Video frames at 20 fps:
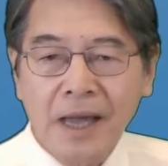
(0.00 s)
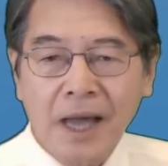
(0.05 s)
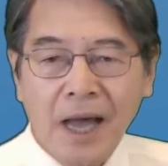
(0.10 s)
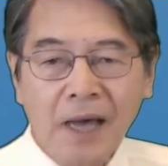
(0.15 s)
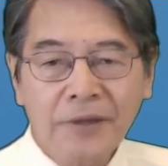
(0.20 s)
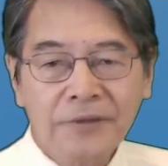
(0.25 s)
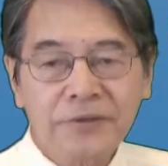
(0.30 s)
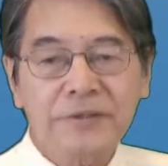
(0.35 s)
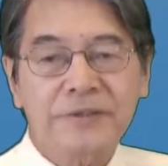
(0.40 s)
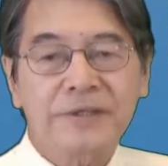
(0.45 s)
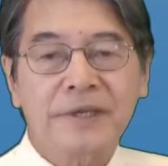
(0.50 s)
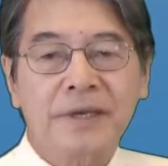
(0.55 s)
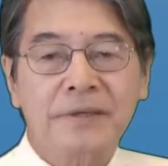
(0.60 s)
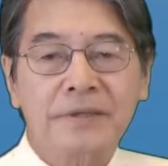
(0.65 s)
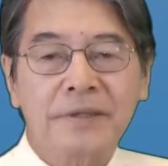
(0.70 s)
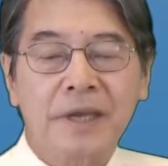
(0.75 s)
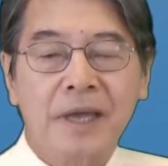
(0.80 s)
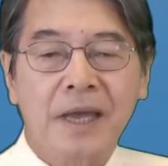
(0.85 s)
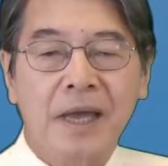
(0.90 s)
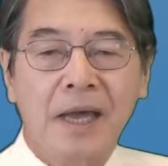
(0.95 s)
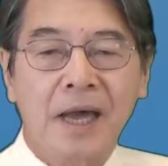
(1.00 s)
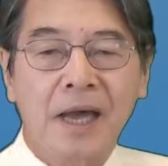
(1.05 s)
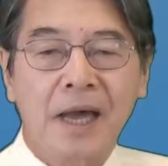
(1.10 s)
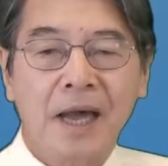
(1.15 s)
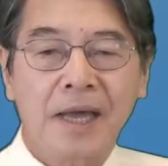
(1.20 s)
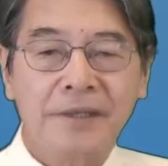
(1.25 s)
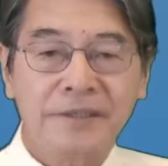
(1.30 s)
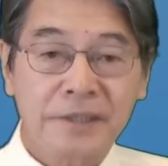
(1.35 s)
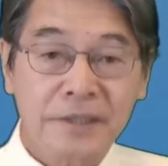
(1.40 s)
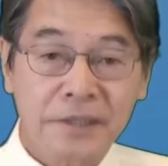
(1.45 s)
Ultrasound
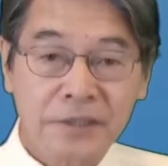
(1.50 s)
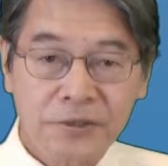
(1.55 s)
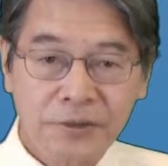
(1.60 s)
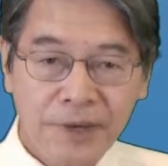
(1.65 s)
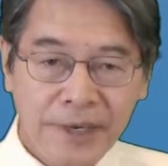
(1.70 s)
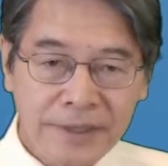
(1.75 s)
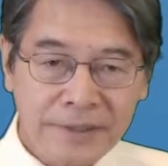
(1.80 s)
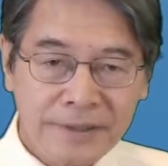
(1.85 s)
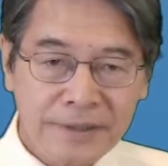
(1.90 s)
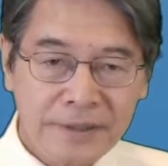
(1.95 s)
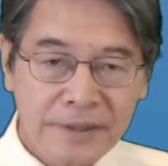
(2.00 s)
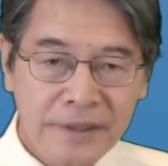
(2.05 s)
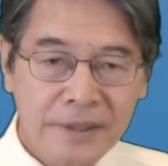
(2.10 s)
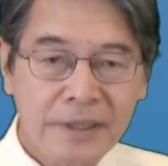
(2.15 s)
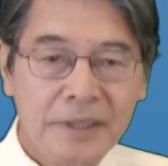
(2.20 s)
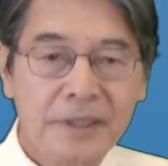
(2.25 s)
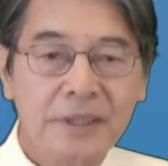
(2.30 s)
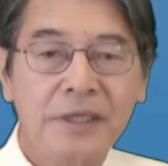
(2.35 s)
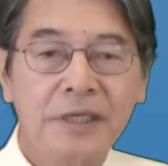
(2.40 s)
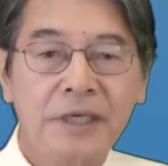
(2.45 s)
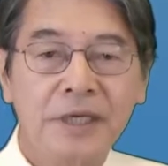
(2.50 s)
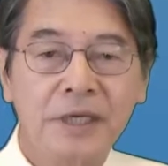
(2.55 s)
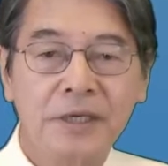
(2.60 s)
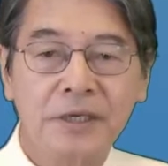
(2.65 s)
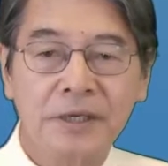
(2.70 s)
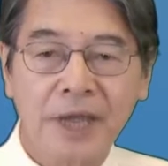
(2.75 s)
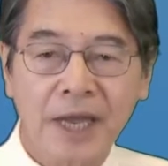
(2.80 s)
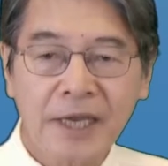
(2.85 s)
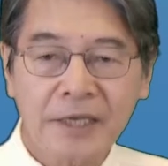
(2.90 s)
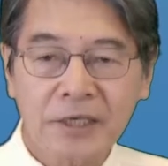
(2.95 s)
has its strengths
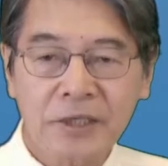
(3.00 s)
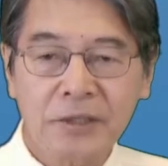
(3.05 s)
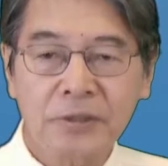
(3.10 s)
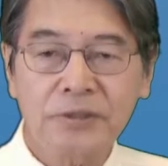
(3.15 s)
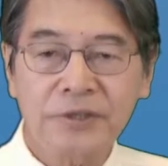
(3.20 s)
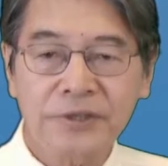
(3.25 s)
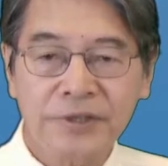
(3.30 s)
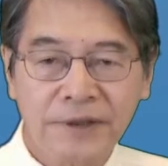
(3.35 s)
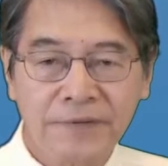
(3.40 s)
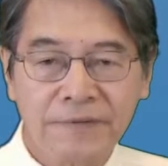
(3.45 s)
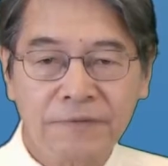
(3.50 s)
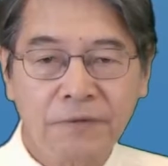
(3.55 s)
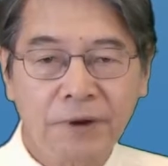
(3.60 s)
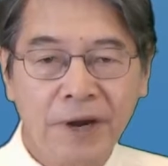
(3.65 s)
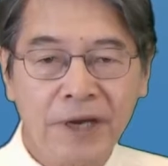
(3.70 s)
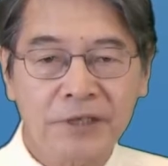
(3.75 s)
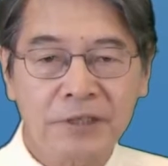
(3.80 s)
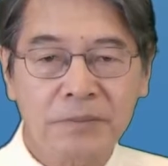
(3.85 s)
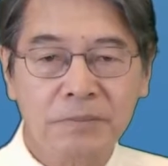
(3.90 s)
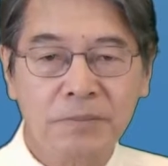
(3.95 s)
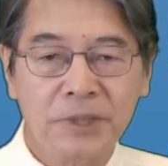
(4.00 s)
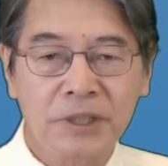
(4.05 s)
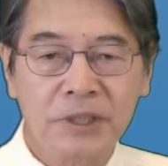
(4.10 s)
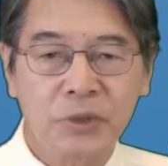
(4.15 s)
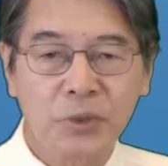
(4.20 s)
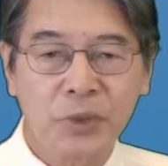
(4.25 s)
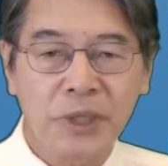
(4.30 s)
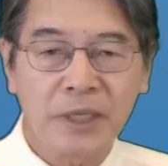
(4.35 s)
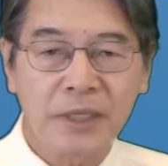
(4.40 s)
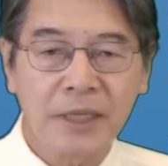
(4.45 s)
in natural self-correction
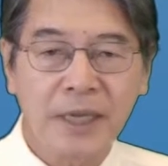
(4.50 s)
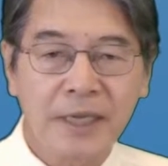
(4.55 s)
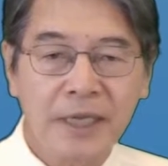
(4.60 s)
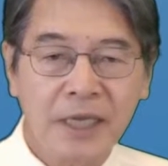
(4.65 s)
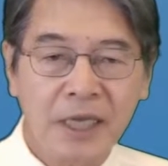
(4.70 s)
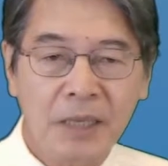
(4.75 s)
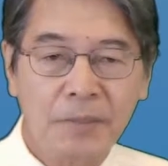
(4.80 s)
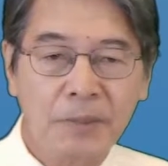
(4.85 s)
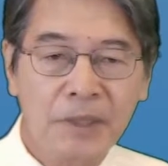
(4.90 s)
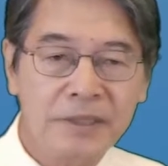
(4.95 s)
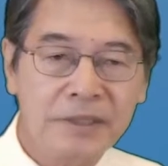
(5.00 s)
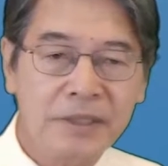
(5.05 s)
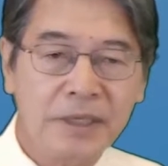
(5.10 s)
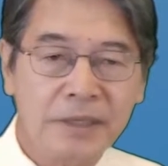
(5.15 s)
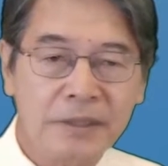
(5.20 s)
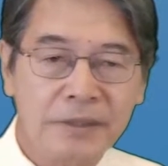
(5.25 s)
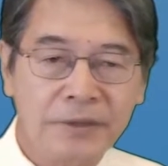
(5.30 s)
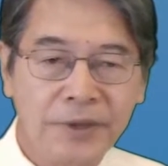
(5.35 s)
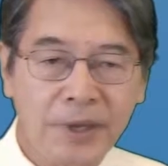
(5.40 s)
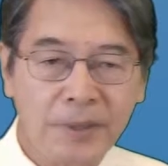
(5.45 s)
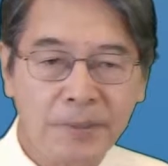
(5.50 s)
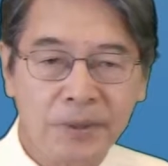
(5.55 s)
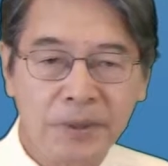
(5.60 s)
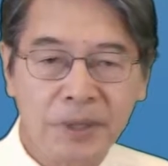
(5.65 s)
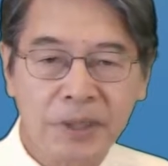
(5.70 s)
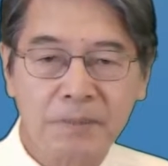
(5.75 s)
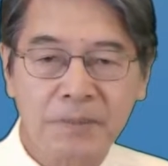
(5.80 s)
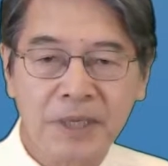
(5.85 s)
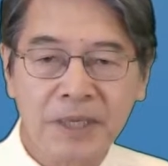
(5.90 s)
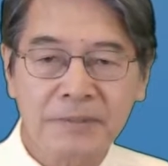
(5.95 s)
between imaging and
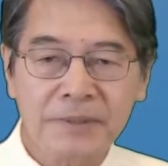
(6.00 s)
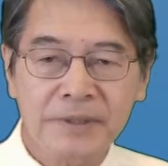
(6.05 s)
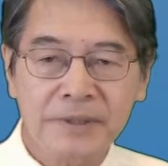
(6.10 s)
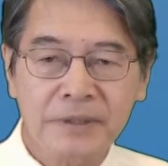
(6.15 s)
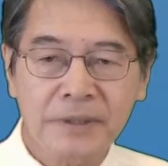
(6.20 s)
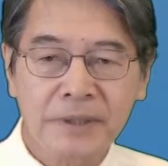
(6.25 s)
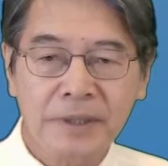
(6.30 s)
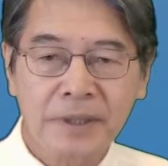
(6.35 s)
therapeutic beams,